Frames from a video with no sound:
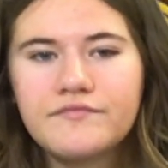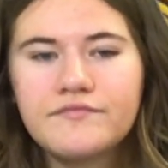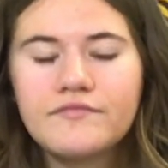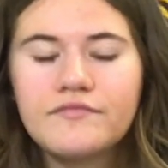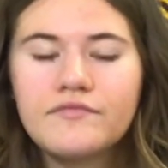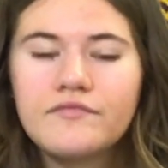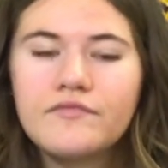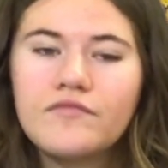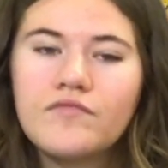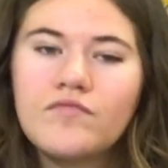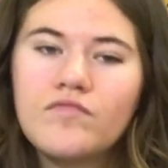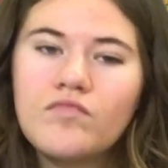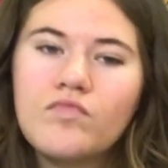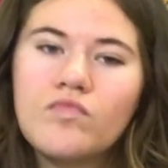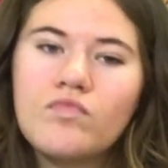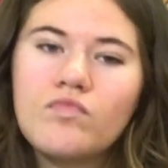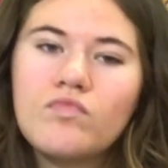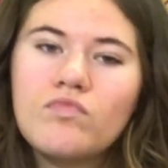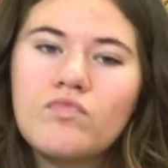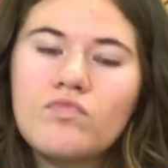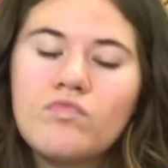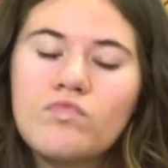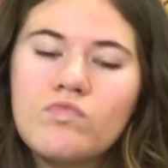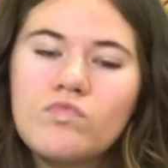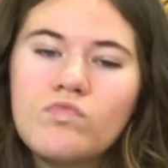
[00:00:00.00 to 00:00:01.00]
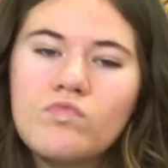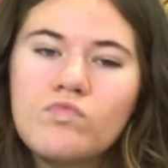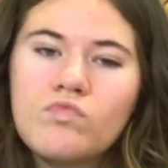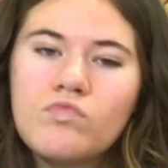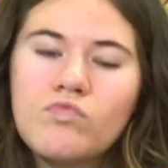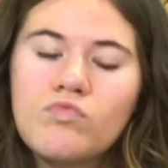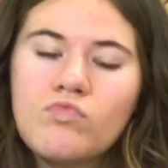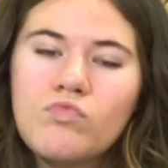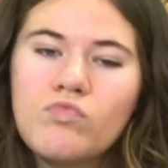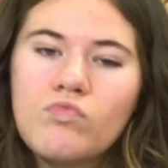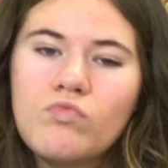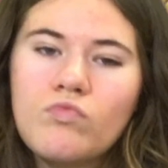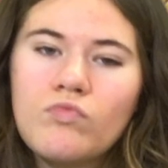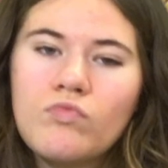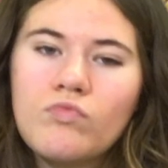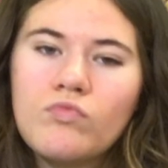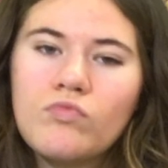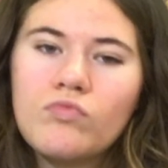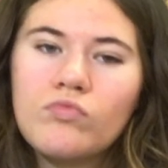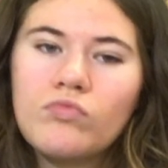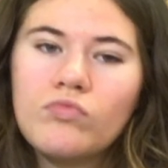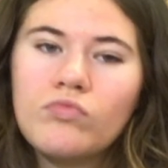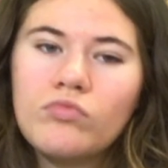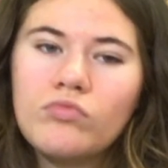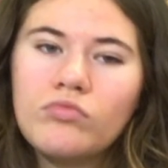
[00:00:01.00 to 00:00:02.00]

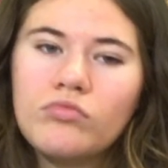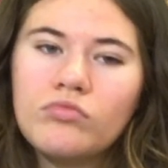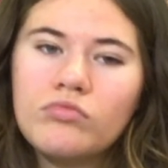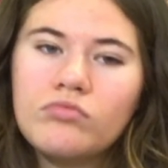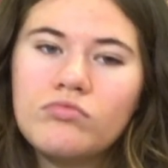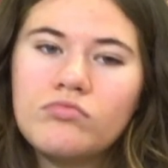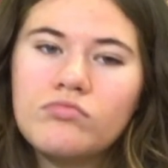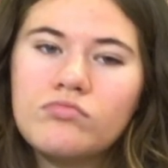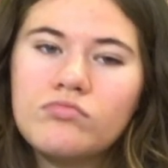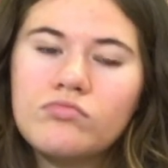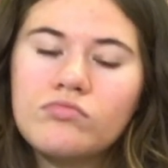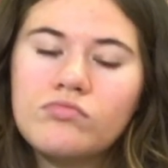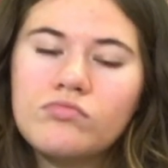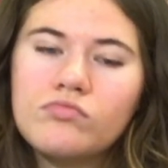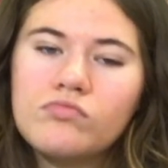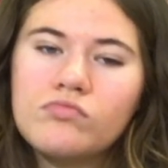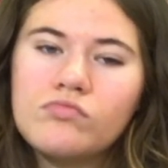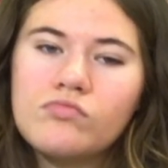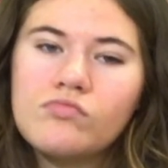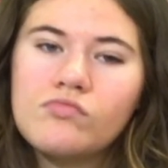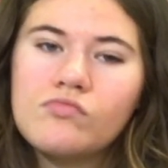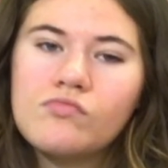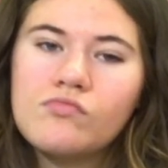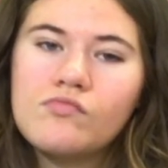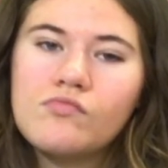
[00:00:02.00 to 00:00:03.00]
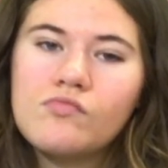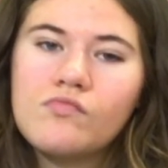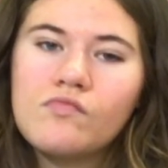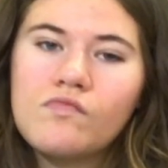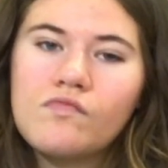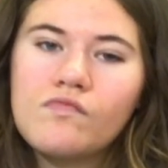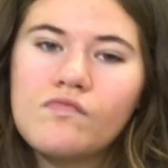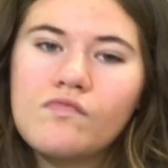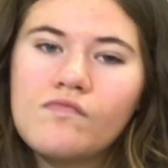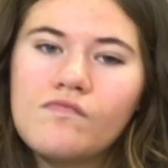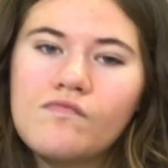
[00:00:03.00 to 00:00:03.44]
No words are spoken by the person on screen.